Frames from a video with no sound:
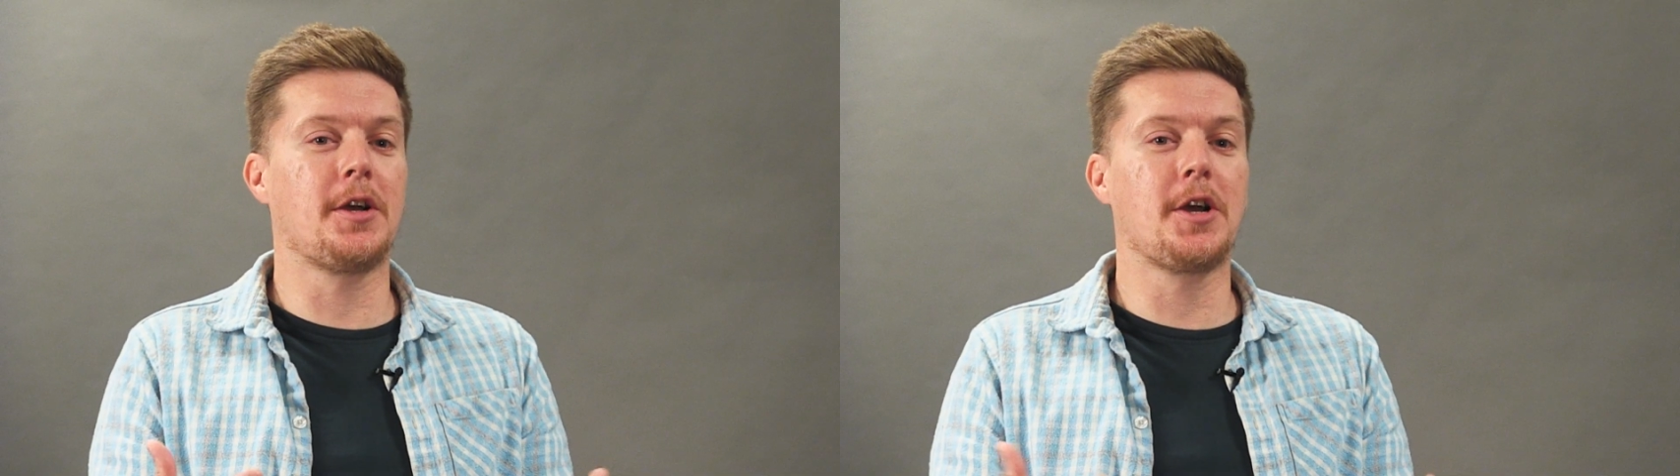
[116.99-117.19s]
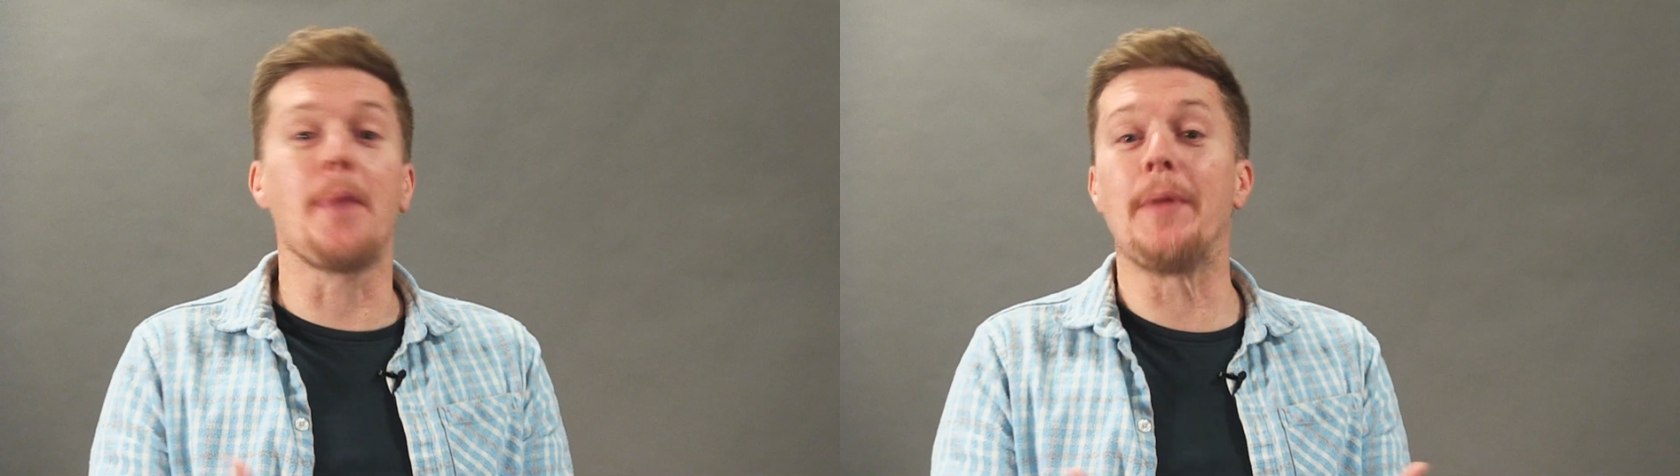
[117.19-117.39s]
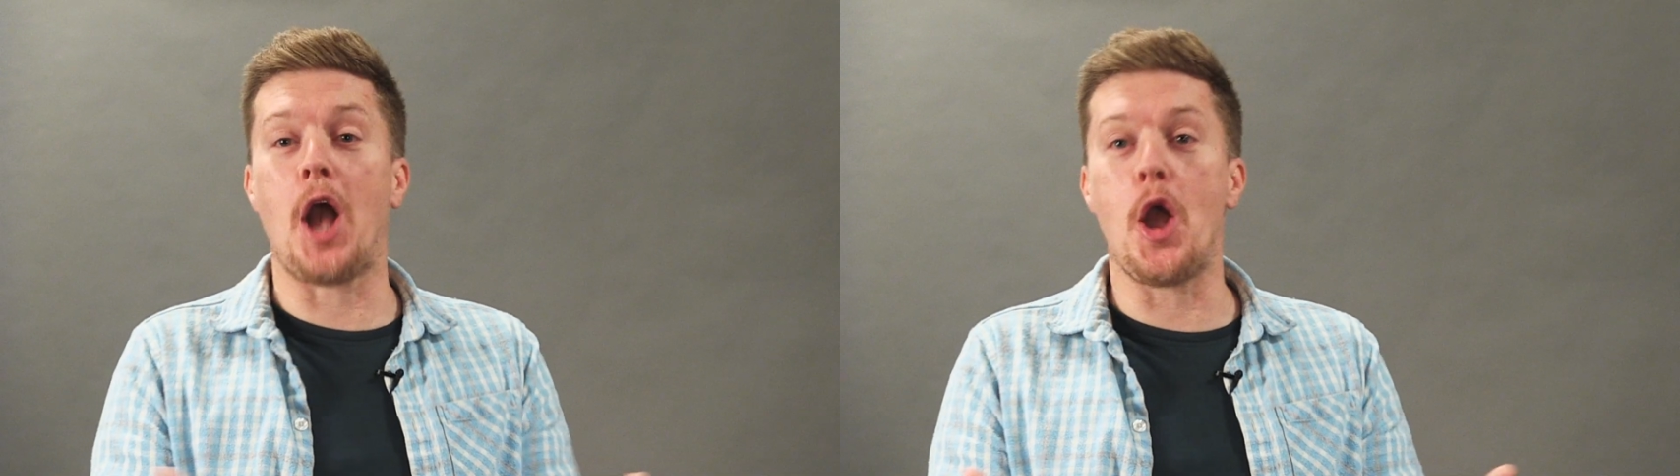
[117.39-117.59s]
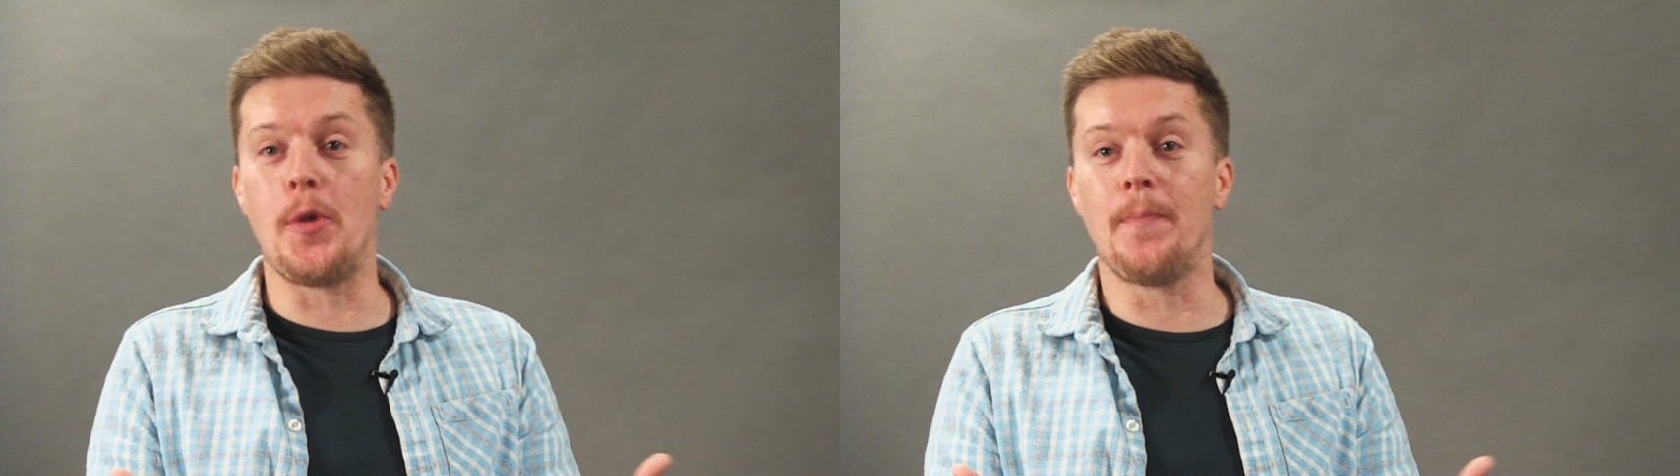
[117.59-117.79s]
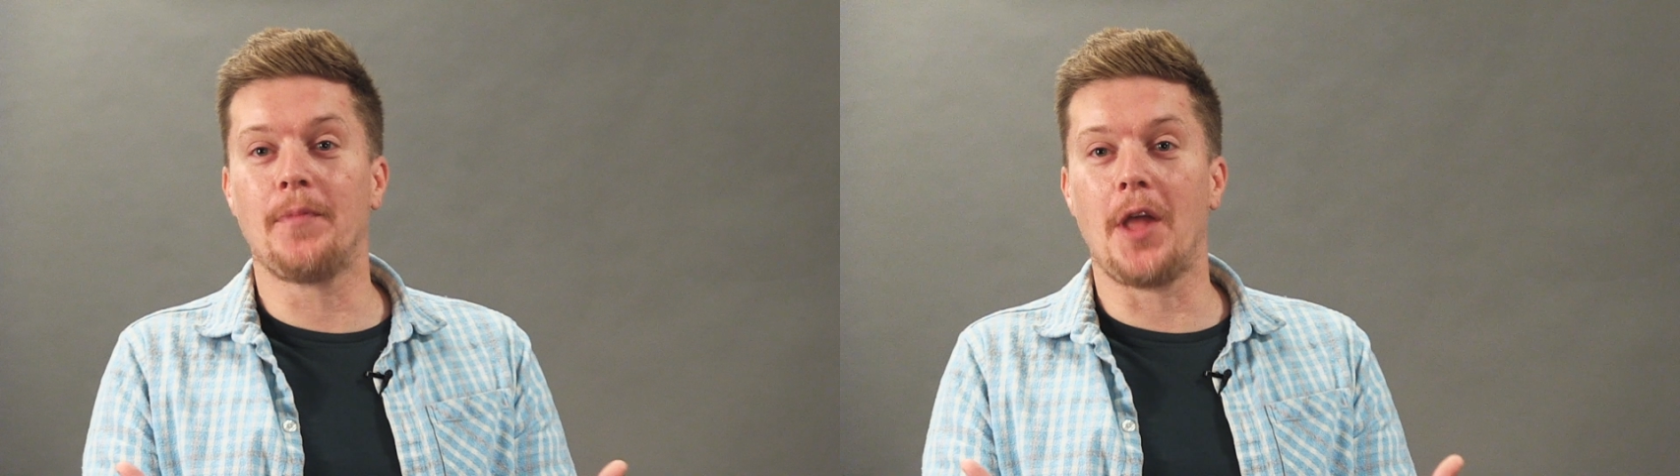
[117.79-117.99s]
coming
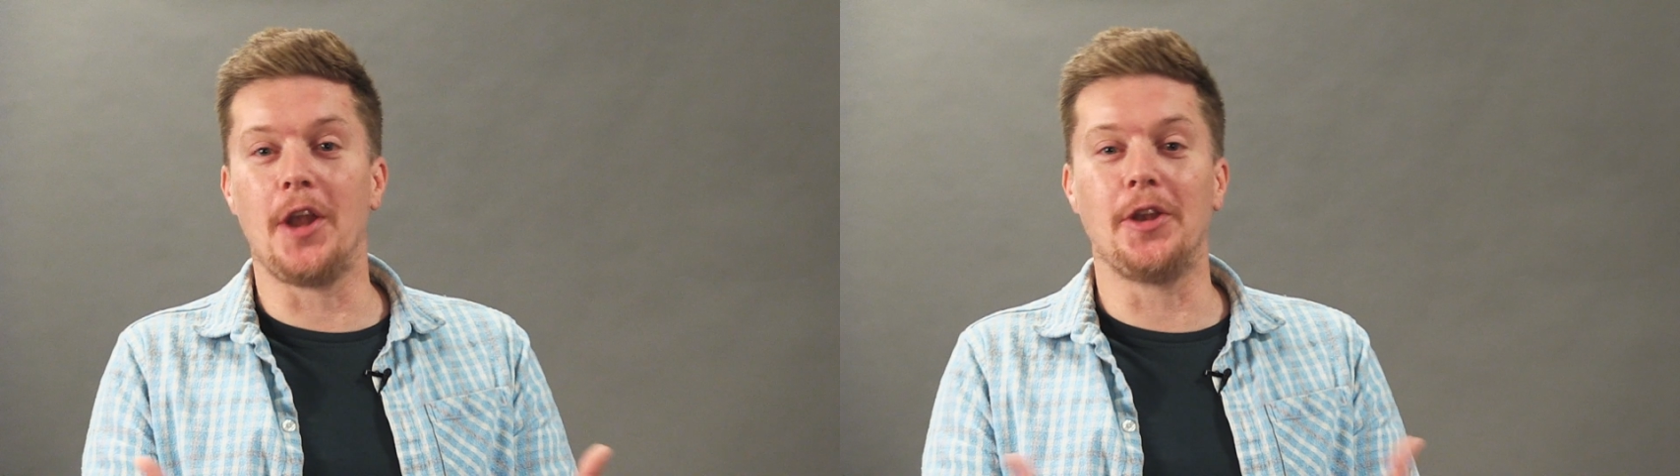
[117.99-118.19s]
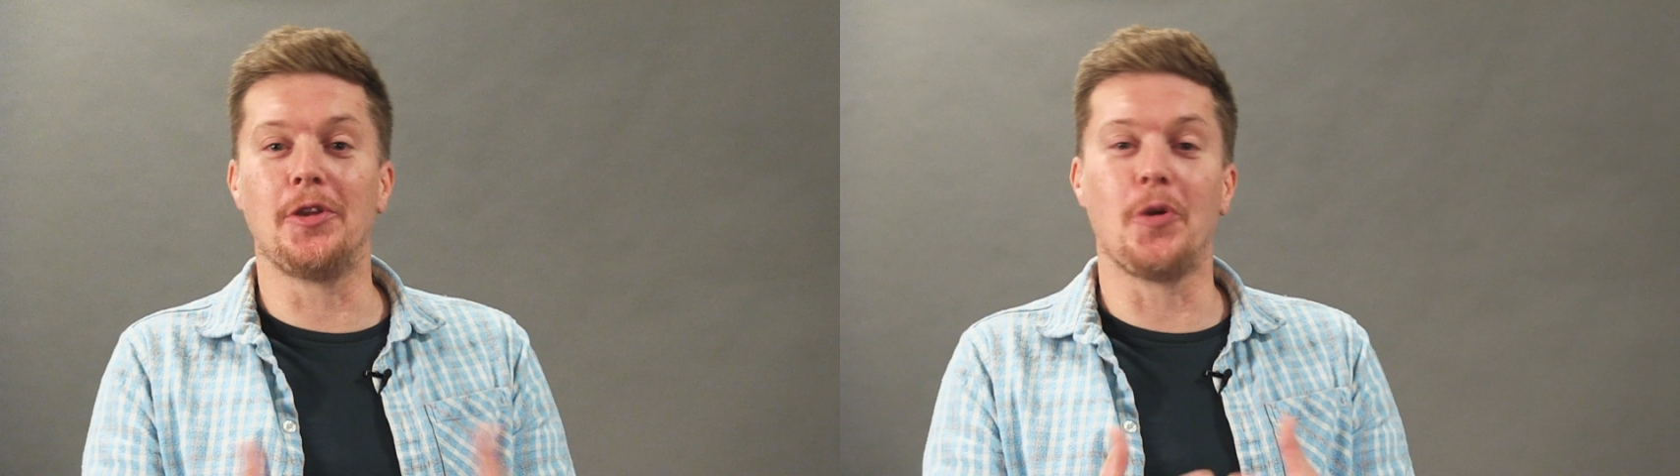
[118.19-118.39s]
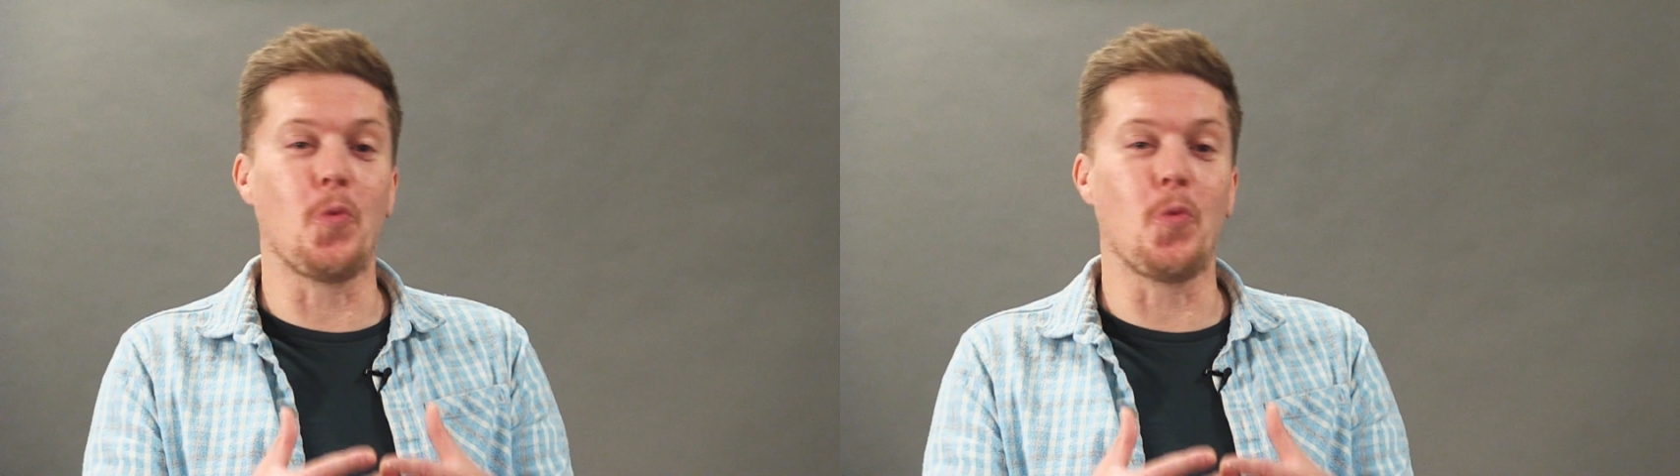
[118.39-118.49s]
home and